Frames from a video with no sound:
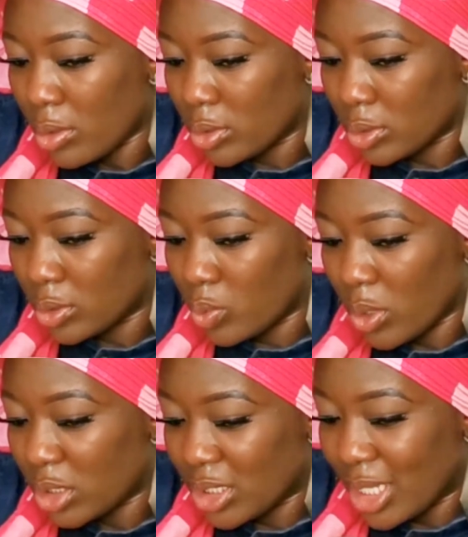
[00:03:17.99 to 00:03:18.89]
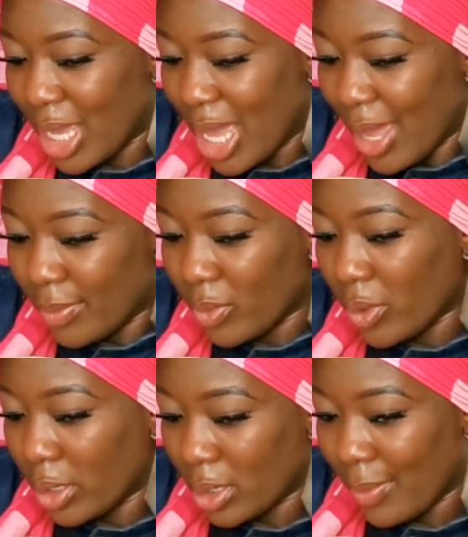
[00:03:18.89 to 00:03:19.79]
Just watch that. I'm
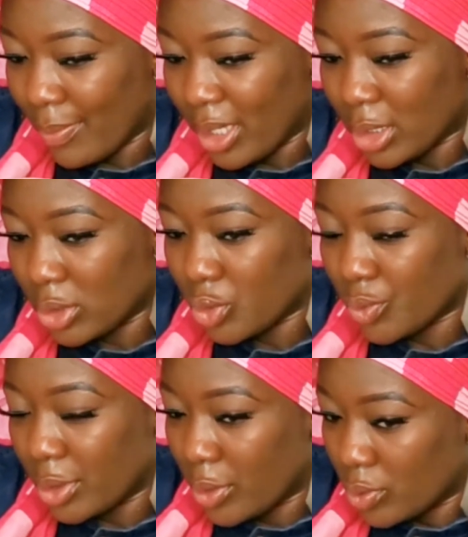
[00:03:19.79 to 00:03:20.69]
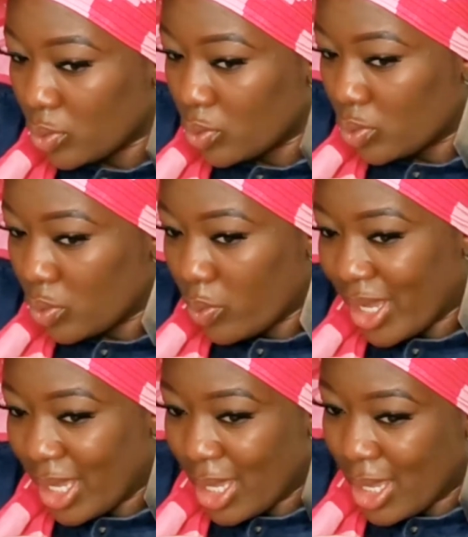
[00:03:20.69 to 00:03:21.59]
making sure it goes all the
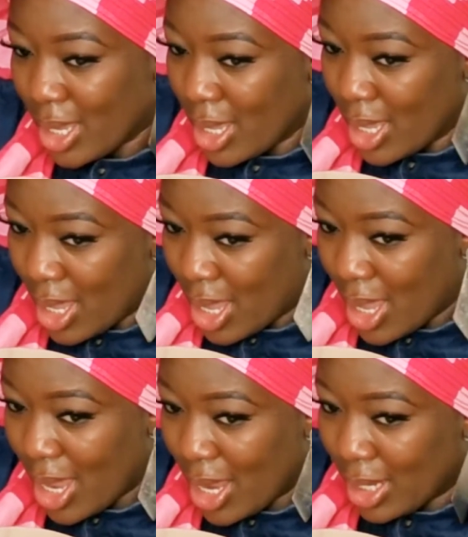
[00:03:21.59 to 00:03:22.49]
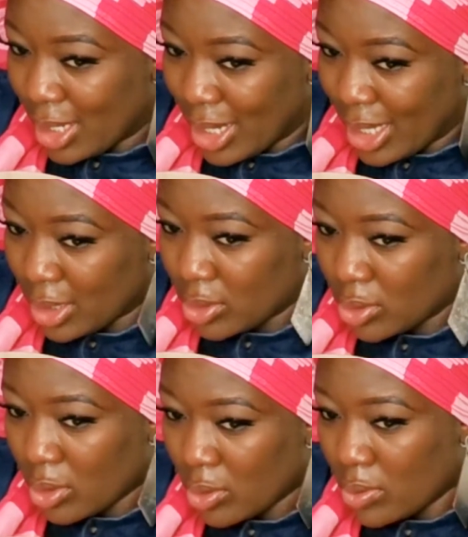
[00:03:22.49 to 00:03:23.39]
way, and like
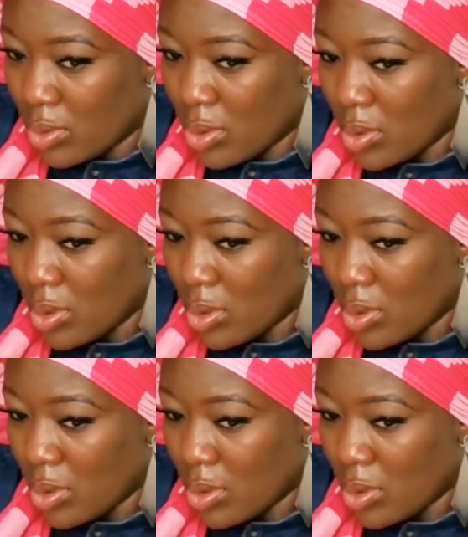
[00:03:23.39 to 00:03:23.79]
so.